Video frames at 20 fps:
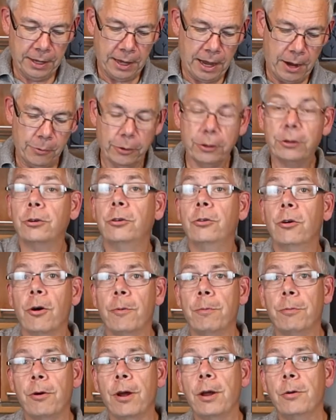I want to
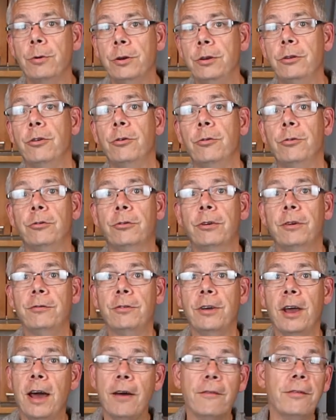cooperate with you. So if
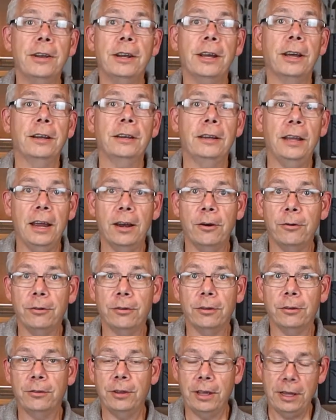you have any ideas
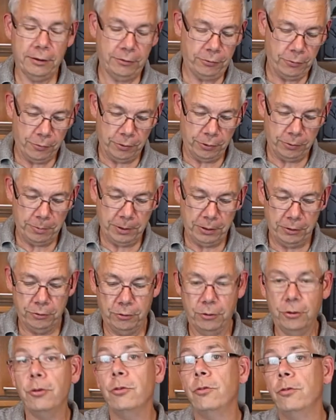of things you want me to
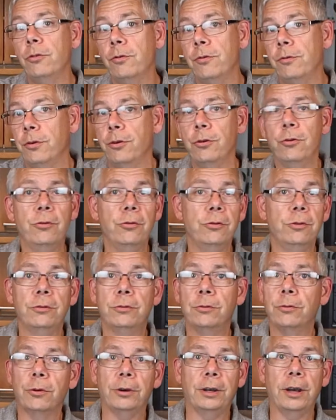do, foods,
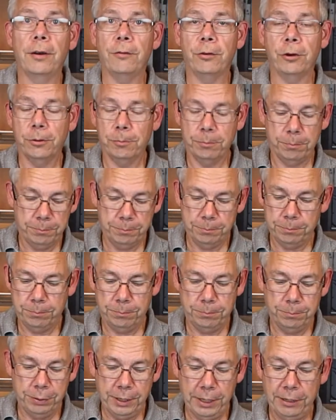whatever,
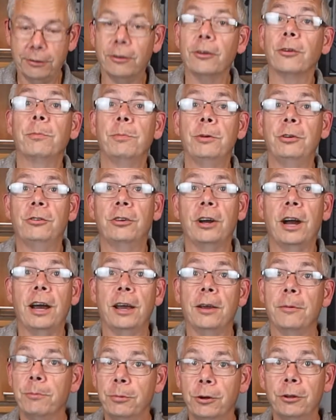please don't be
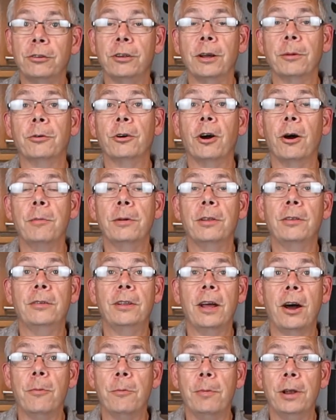shy. Put some comments
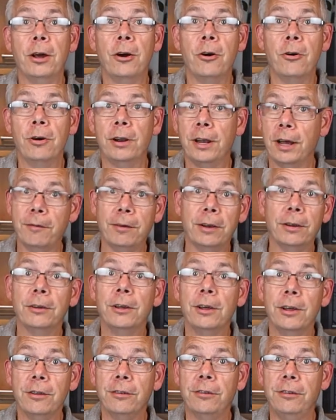down below and I will
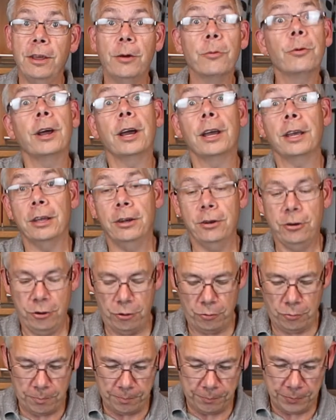see what I can
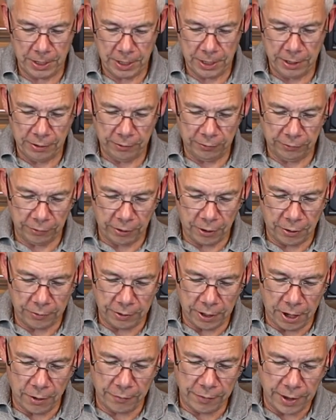do. So
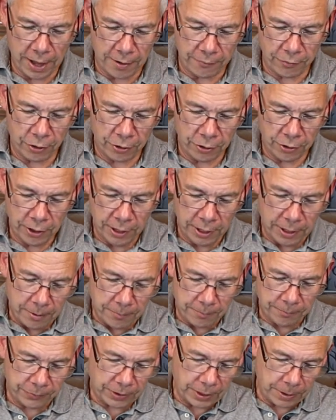now we have a
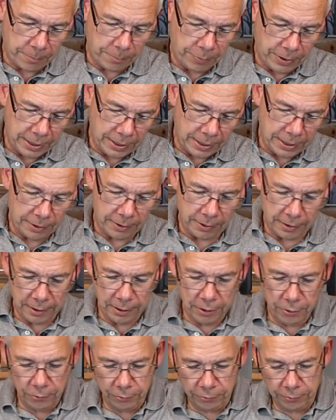pretty
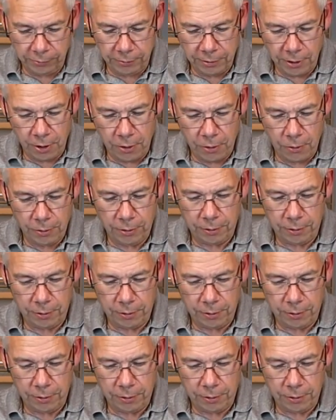loose dough.